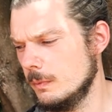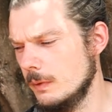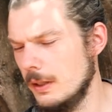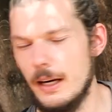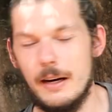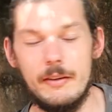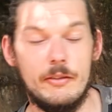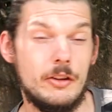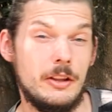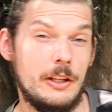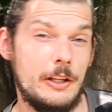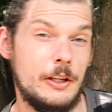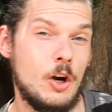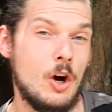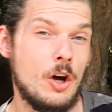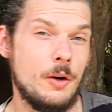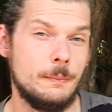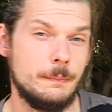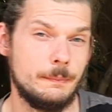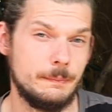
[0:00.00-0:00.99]
get everything
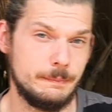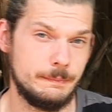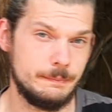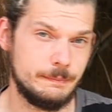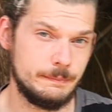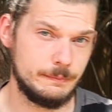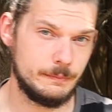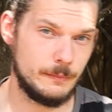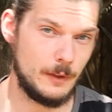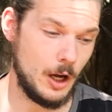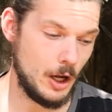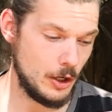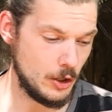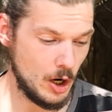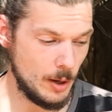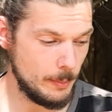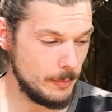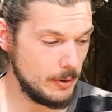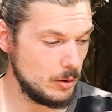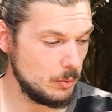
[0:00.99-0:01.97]
on. I
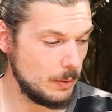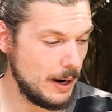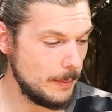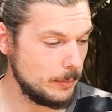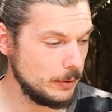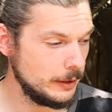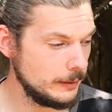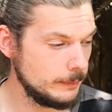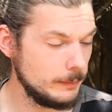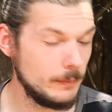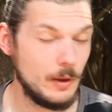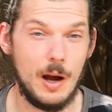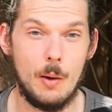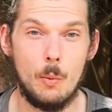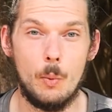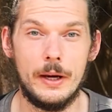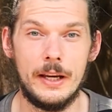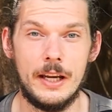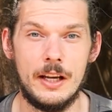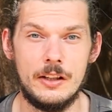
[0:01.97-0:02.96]
know I'm a bit of rambling.
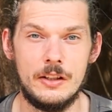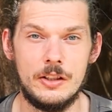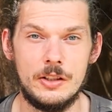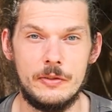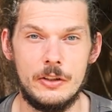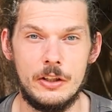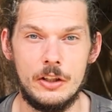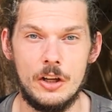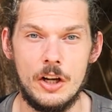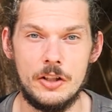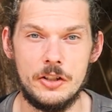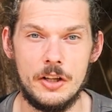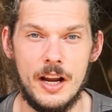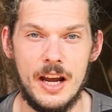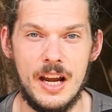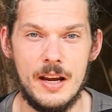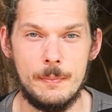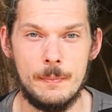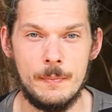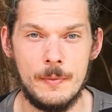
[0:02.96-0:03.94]
I'm winging this video
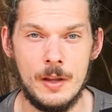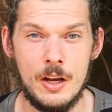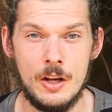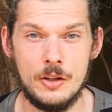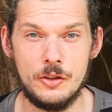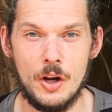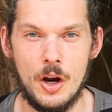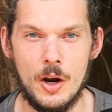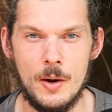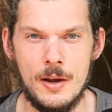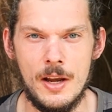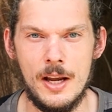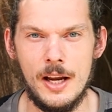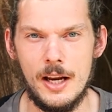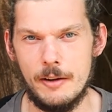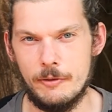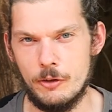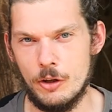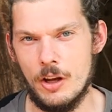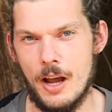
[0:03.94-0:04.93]
today. So
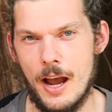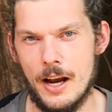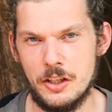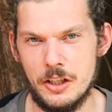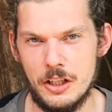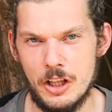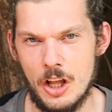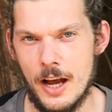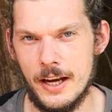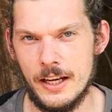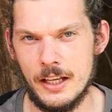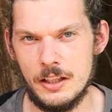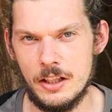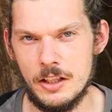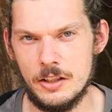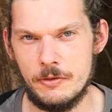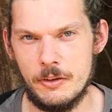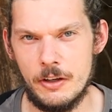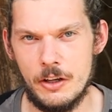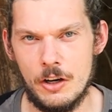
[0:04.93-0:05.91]
if you're actually liking
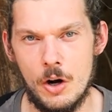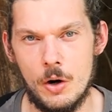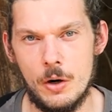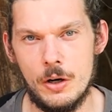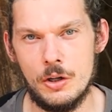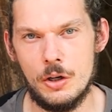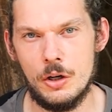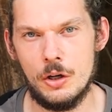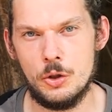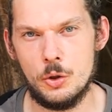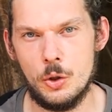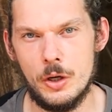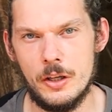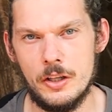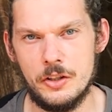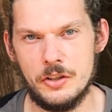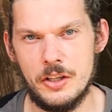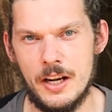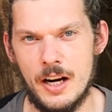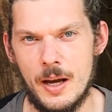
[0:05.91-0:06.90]
this video and you enjoy
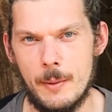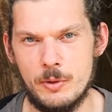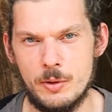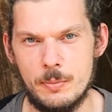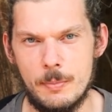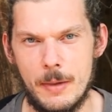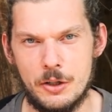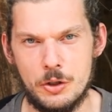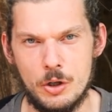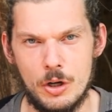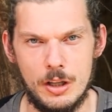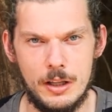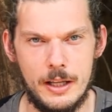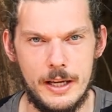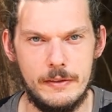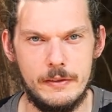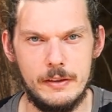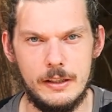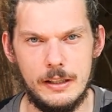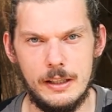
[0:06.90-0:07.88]
the setups, make sure to
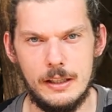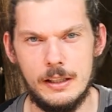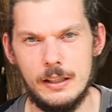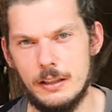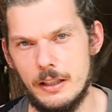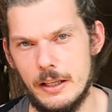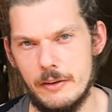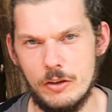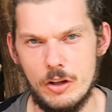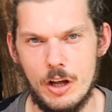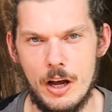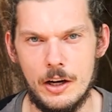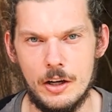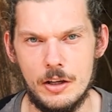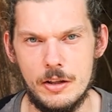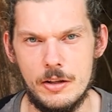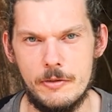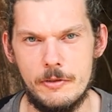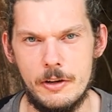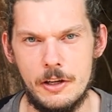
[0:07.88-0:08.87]
leave a
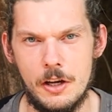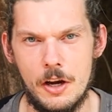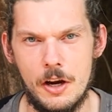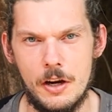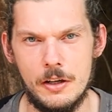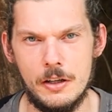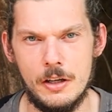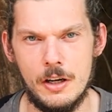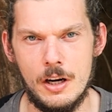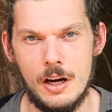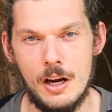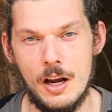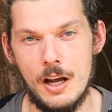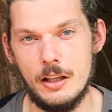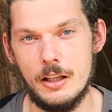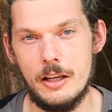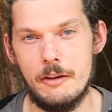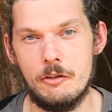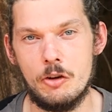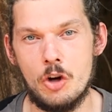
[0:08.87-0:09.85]
like on the video.
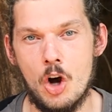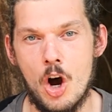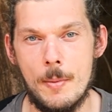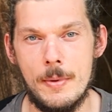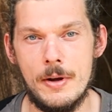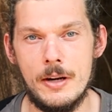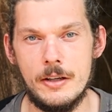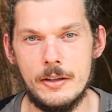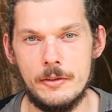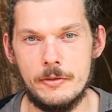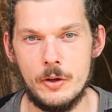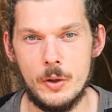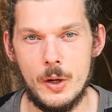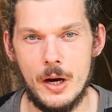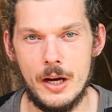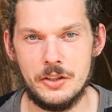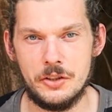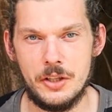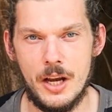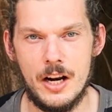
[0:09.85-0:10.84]
Leave a comment if you
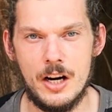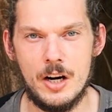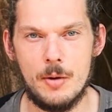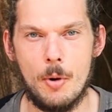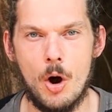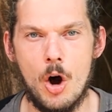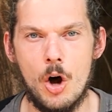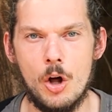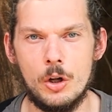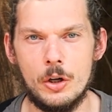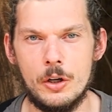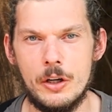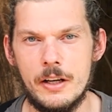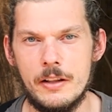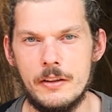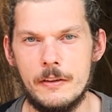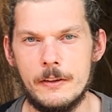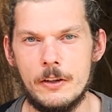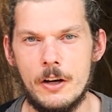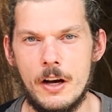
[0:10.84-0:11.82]
are skated a Polar or
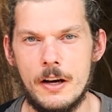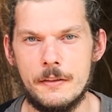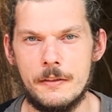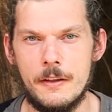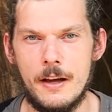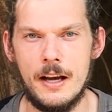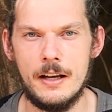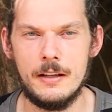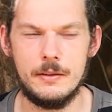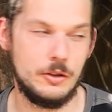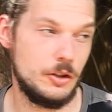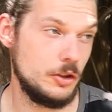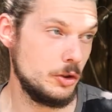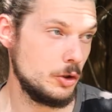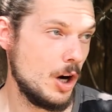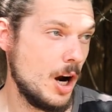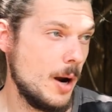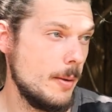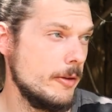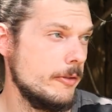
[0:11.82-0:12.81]
anything like that.
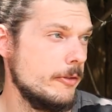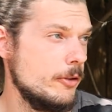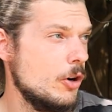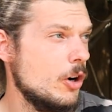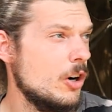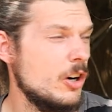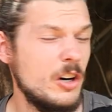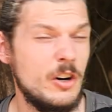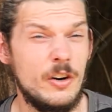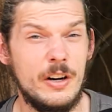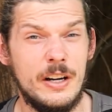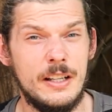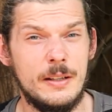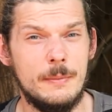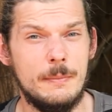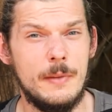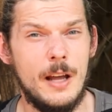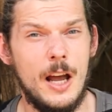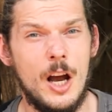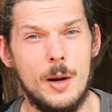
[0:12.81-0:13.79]
Subscribe if you're not
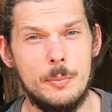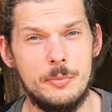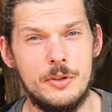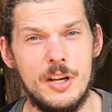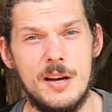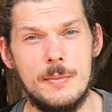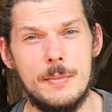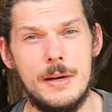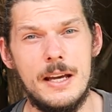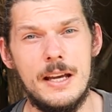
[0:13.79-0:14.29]
already. Helps out me